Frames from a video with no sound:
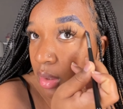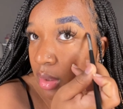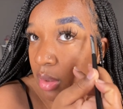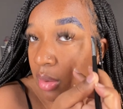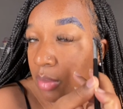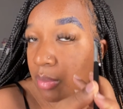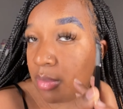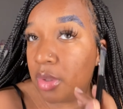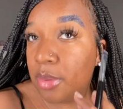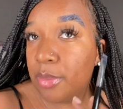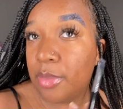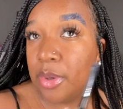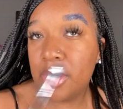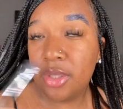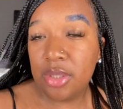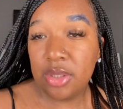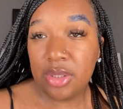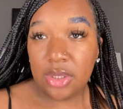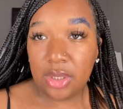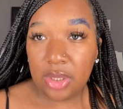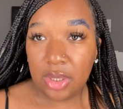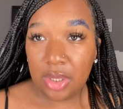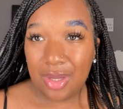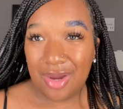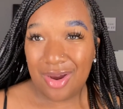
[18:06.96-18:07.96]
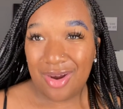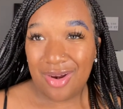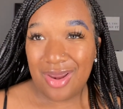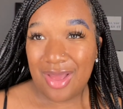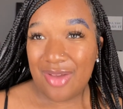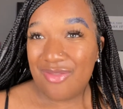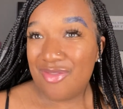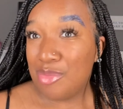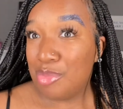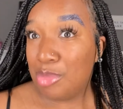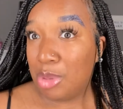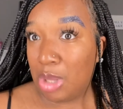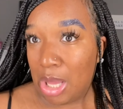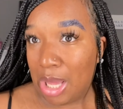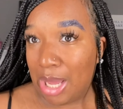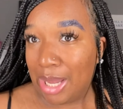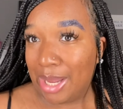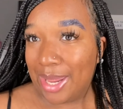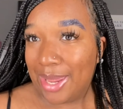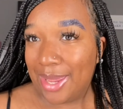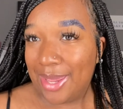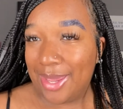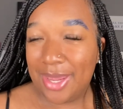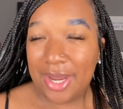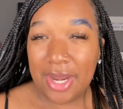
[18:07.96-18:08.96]
Me personally, I already have a block
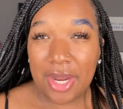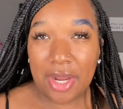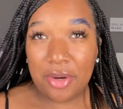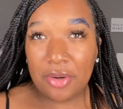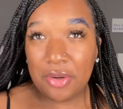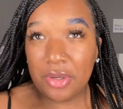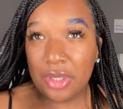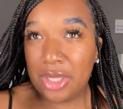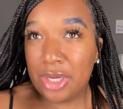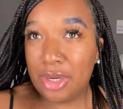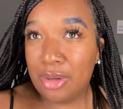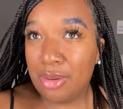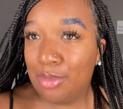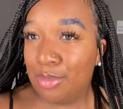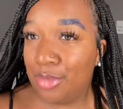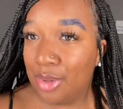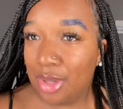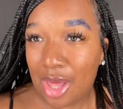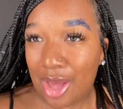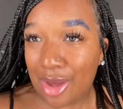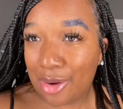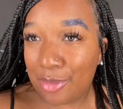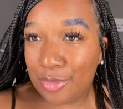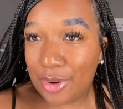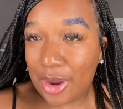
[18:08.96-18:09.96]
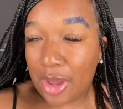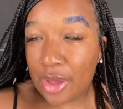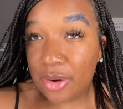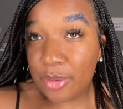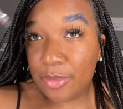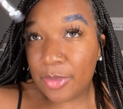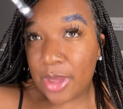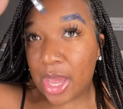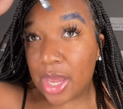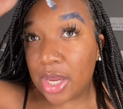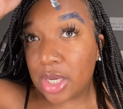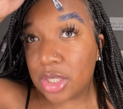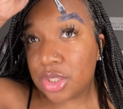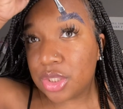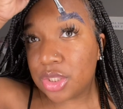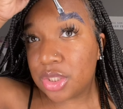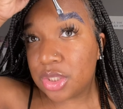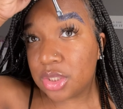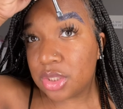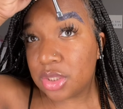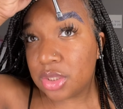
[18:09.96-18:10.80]
head. I don't need a block brow to match.